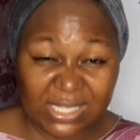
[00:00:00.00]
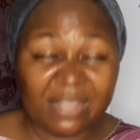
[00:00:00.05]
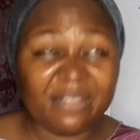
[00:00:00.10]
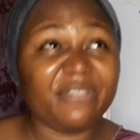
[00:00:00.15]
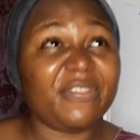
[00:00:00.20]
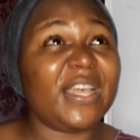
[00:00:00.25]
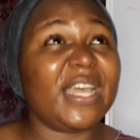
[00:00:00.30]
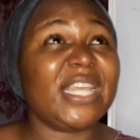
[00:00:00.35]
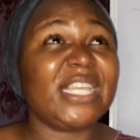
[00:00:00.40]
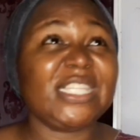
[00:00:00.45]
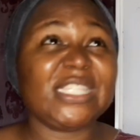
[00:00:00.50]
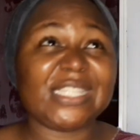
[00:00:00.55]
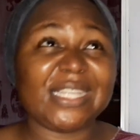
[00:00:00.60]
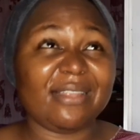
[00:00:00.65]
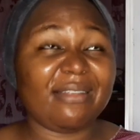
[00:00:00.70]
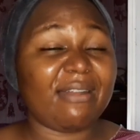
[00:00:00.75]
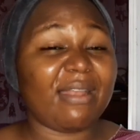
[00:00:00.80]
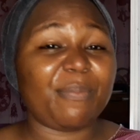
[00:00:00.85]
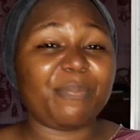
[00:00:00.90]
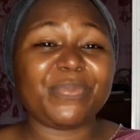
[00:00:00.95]
In fact, in
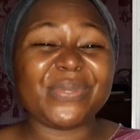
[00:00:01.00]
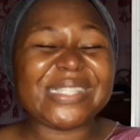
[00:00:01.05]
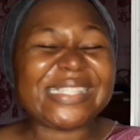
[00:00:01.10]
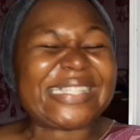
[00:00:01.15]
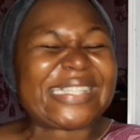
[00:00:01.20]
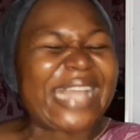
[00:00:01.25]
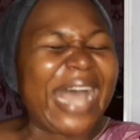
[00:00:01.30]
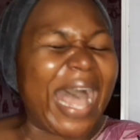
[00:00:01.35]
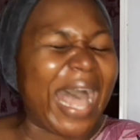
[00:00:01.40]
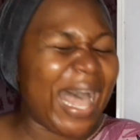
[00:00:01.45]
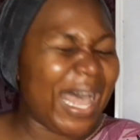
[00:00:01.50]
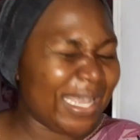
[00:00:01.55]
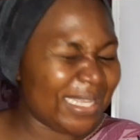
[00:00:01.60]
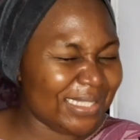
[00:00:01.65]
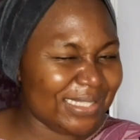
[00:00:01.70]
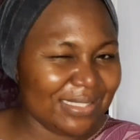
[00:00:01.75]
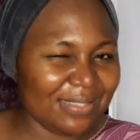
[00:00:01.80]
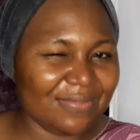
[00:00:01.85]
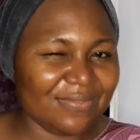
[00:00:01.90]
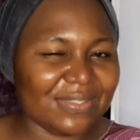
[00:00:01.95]
general, putting
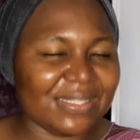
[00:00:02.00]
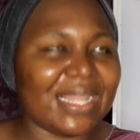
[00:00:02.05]
actives,